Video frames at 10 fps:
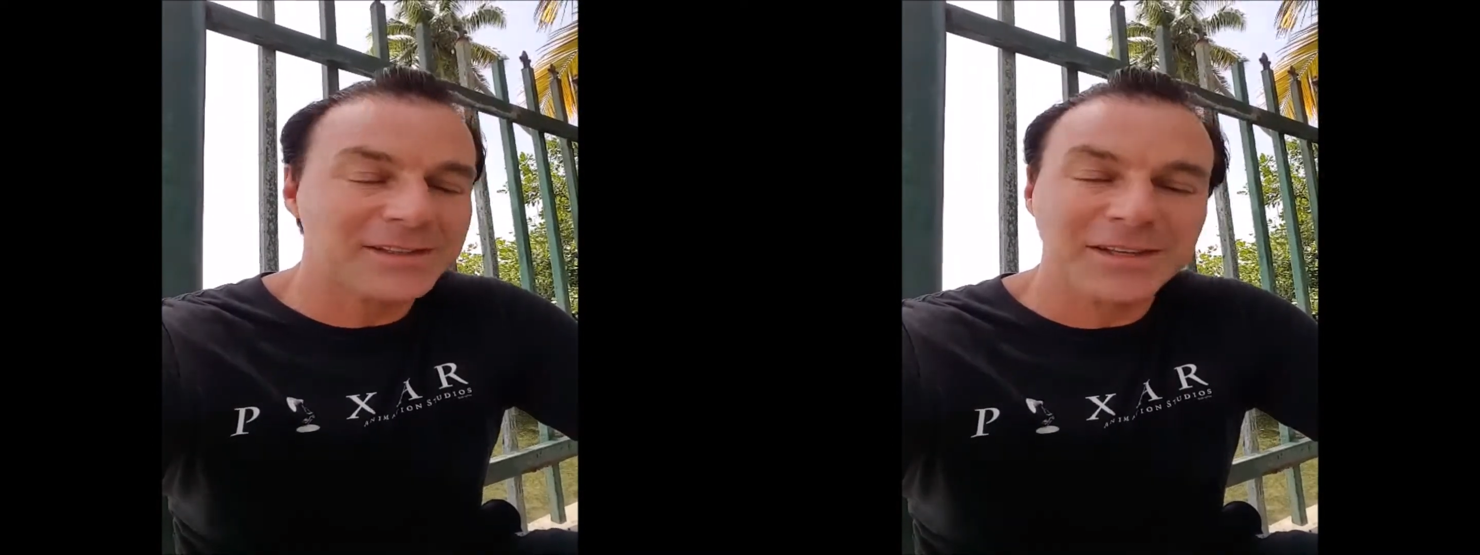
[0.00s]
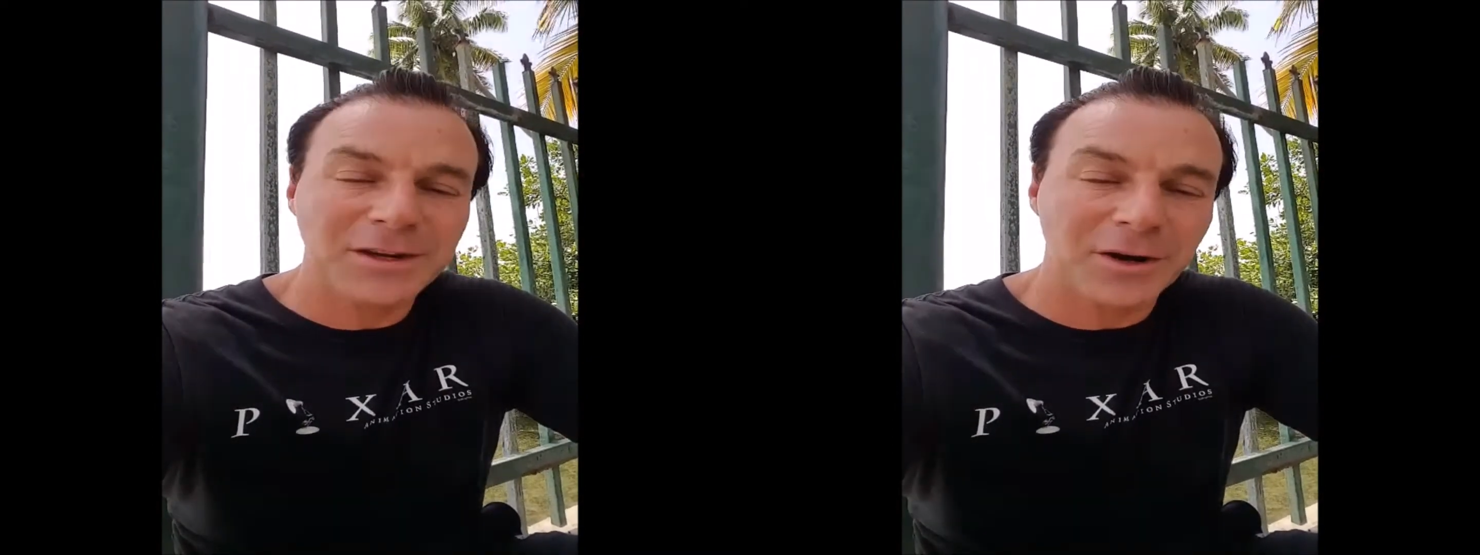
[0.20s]

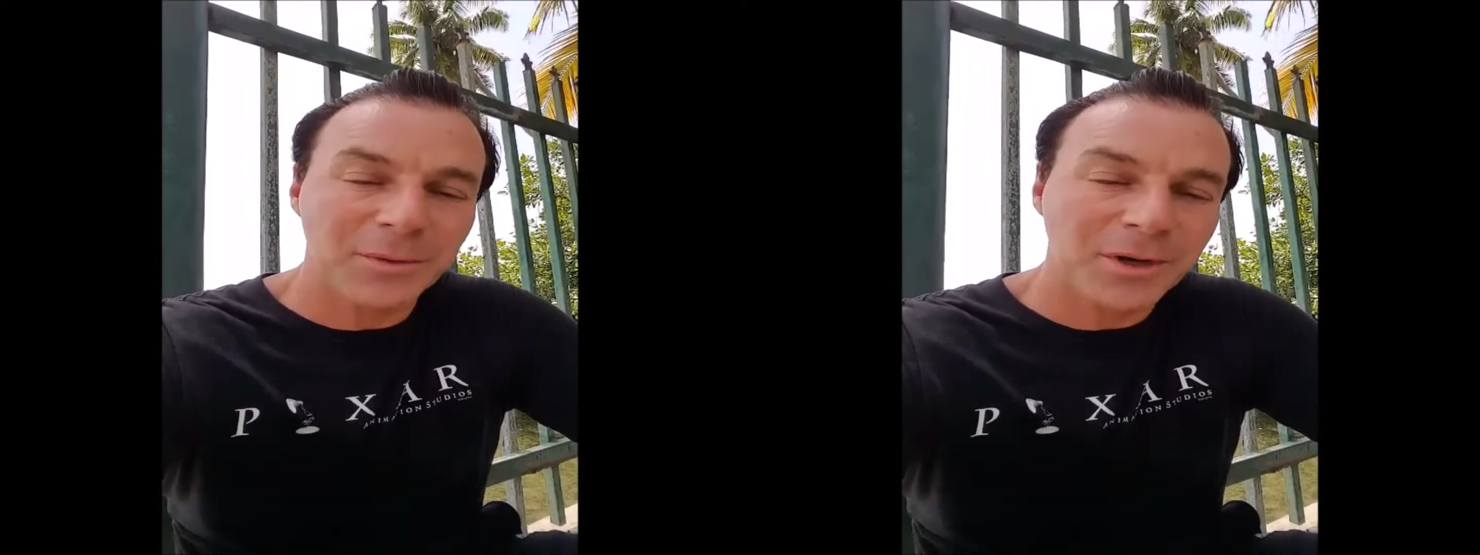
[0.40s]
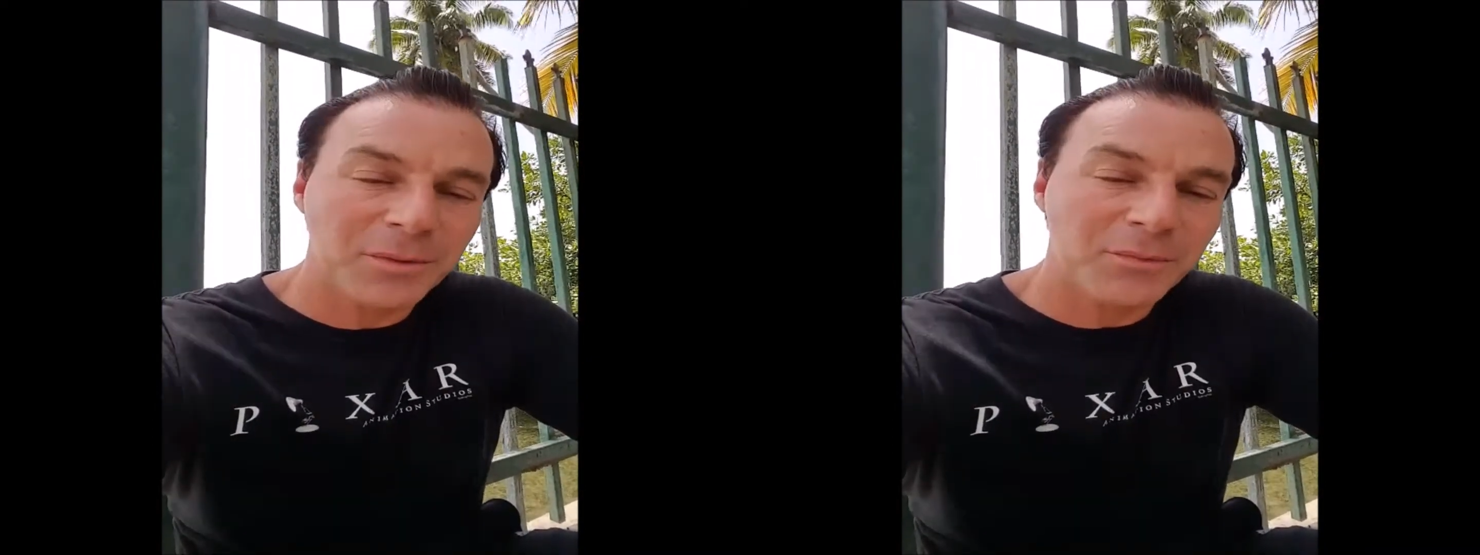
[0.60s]
see your
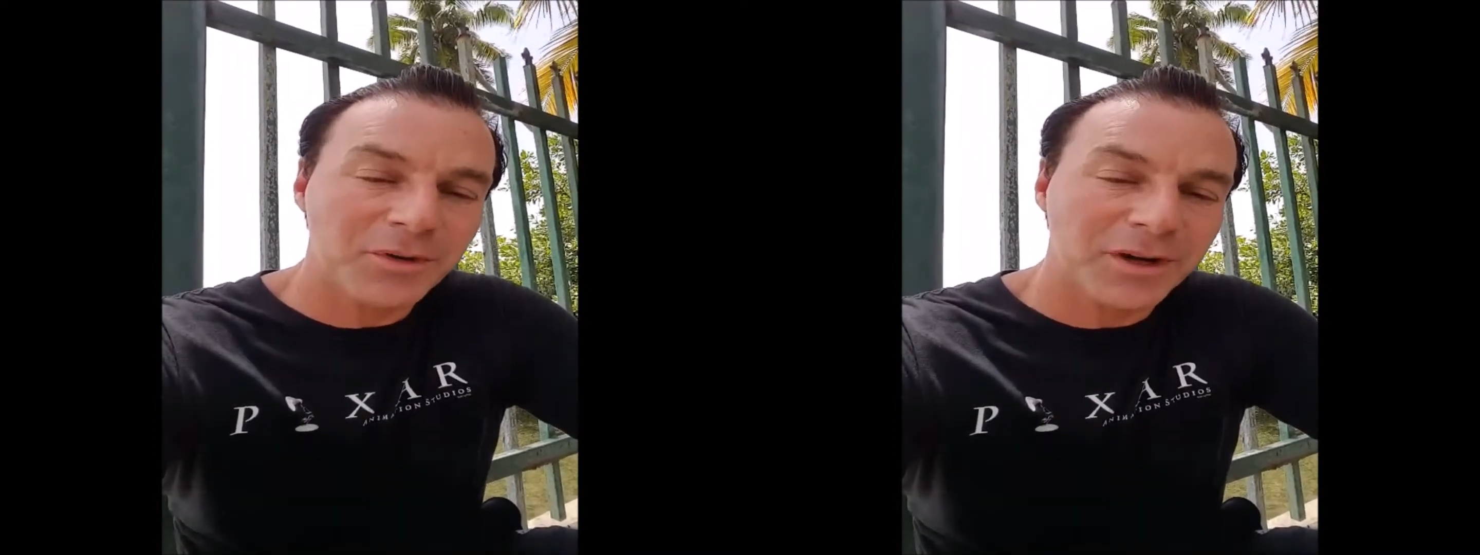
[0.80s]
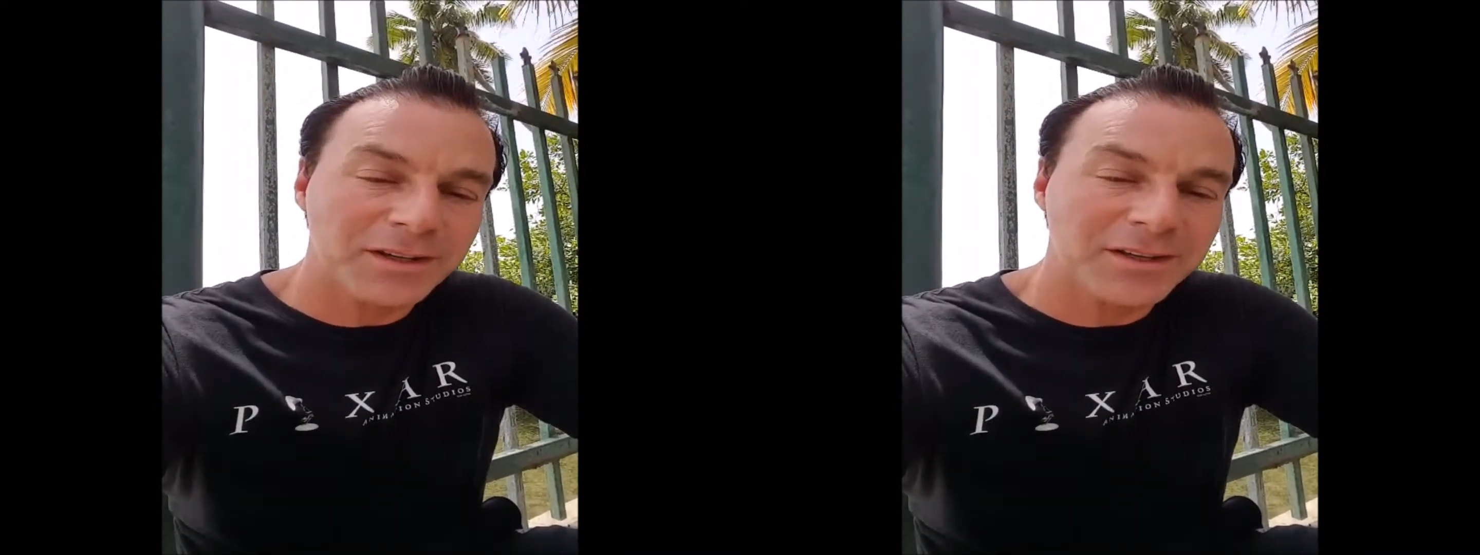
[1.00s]
upcoming
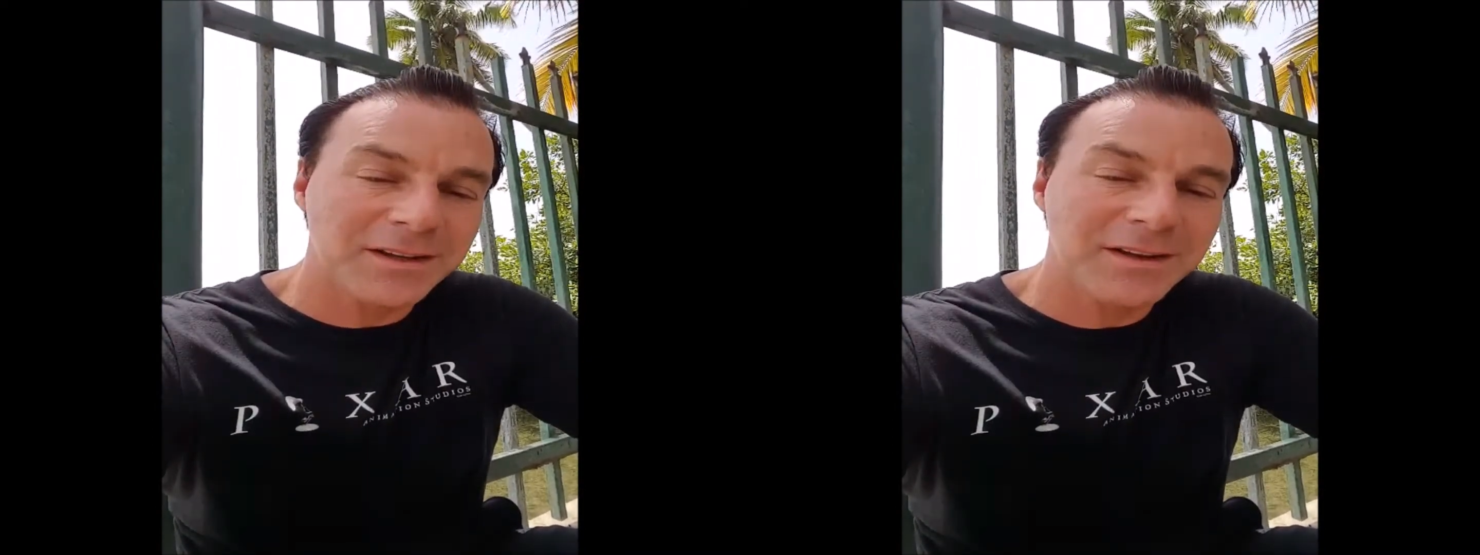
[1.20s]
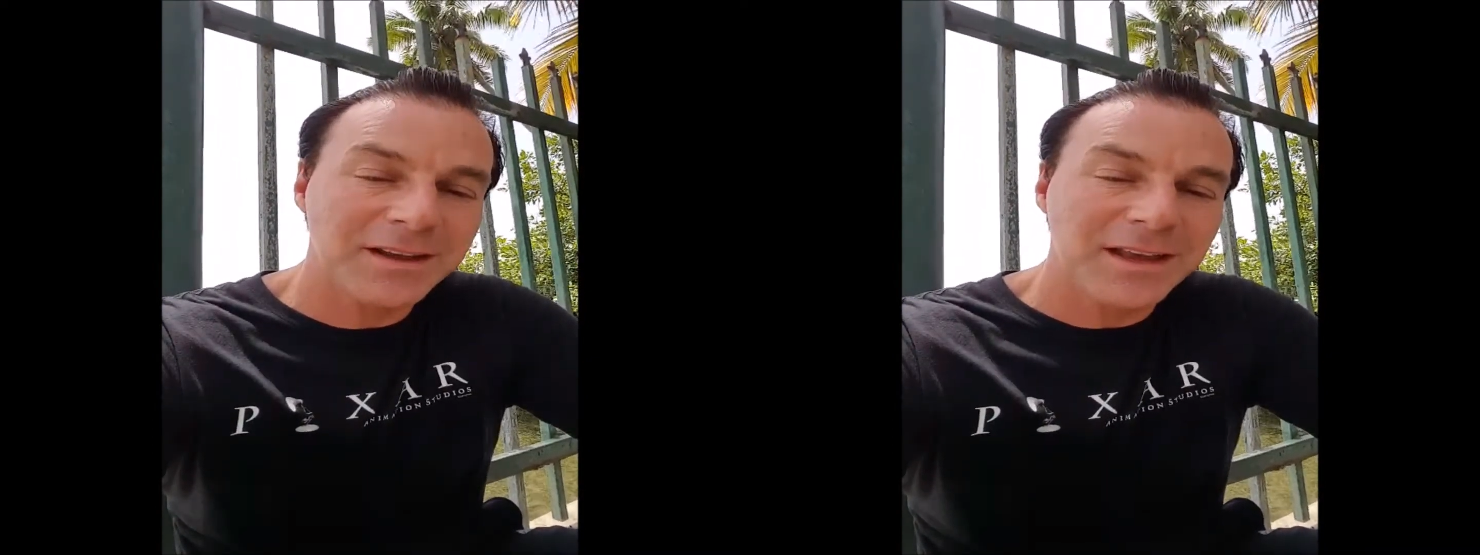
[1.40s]

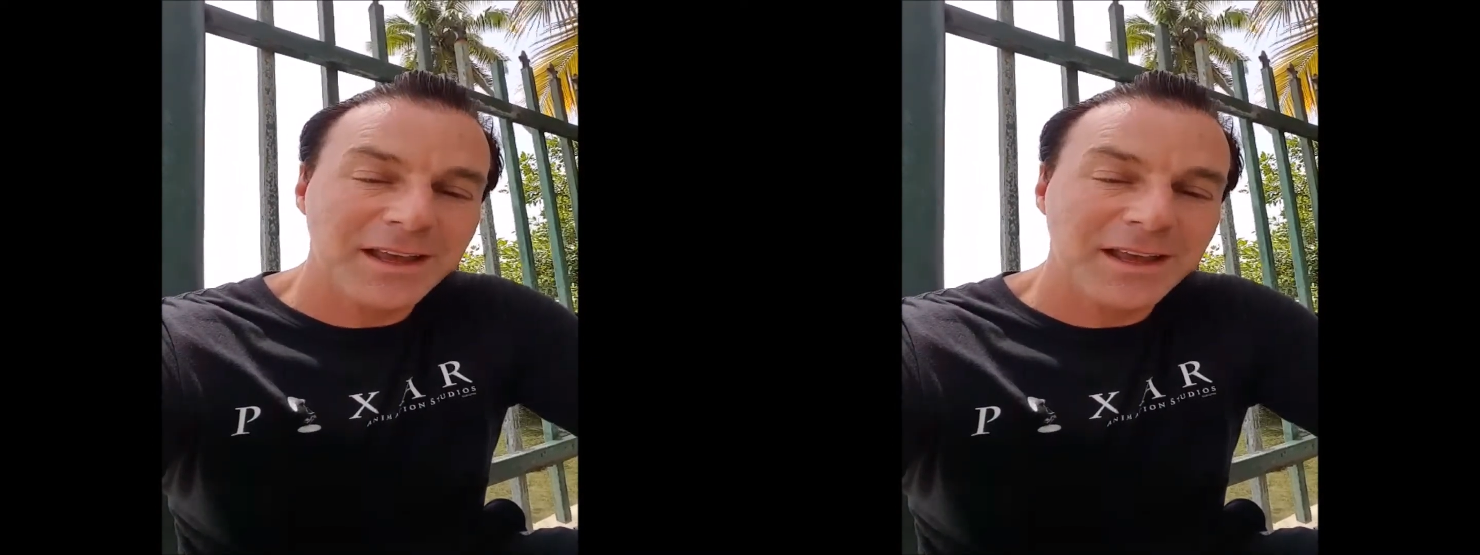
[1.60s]
production.